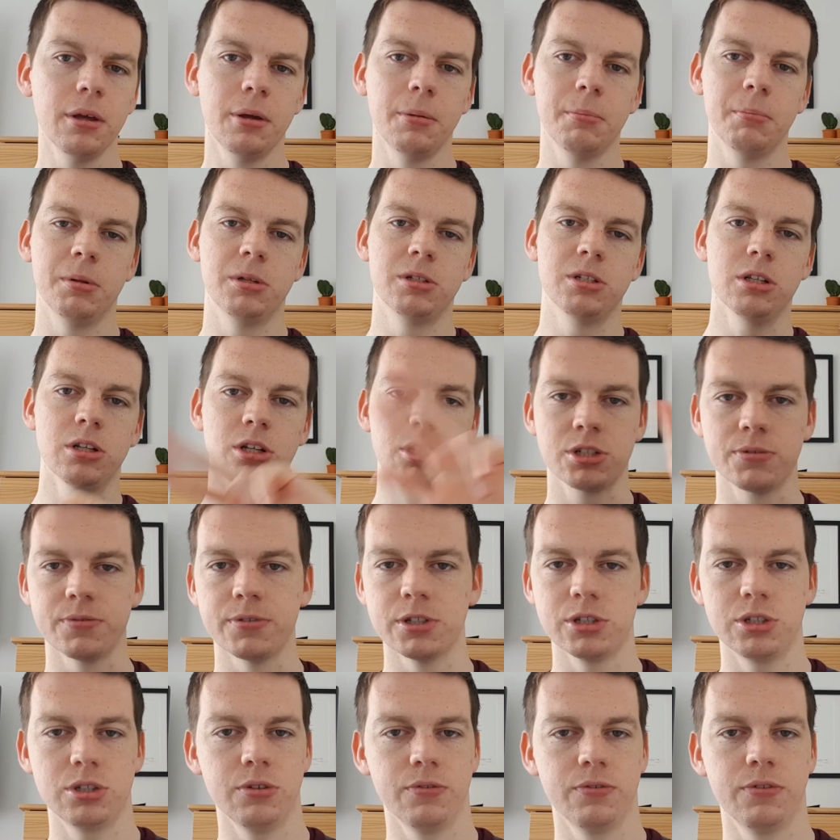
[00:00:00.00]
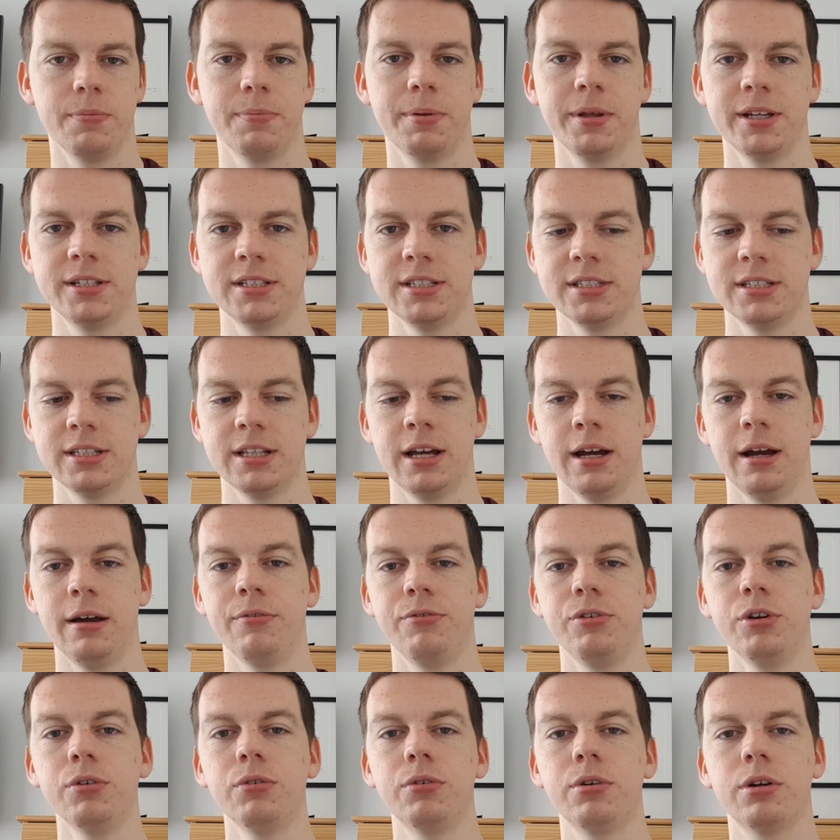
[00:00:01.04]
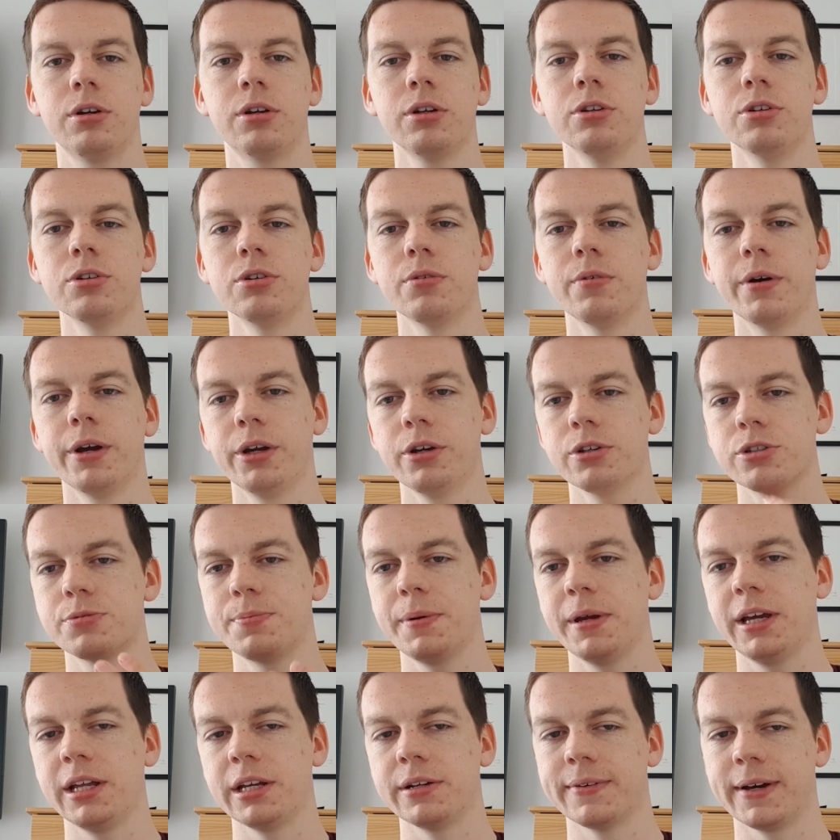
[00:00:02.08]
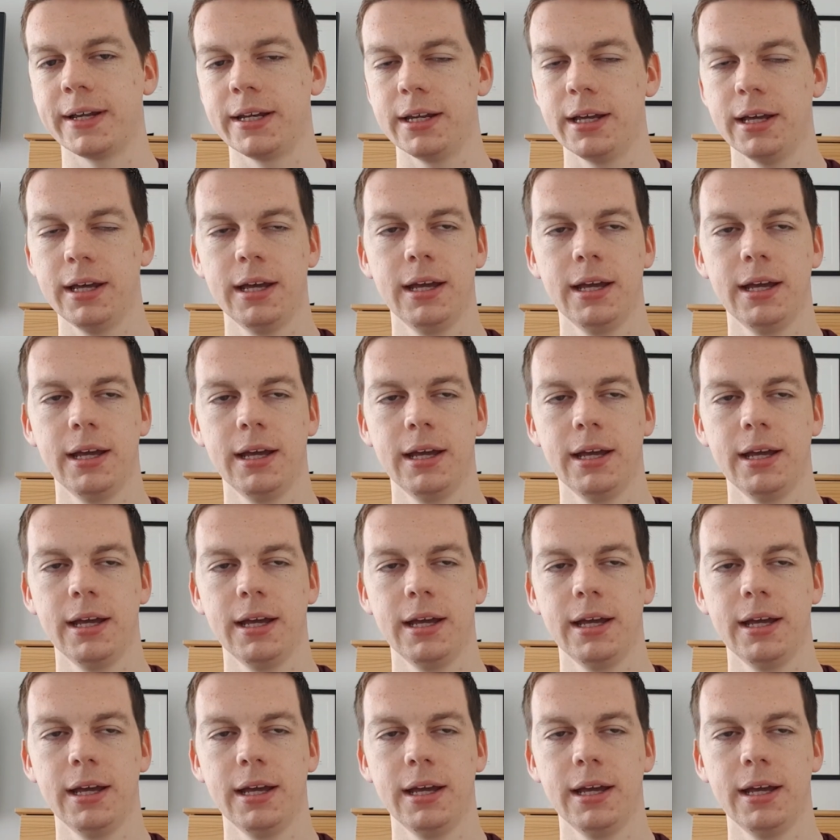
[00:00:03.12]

There's lots of other stuff that plays into that. If you can do a really good speaking event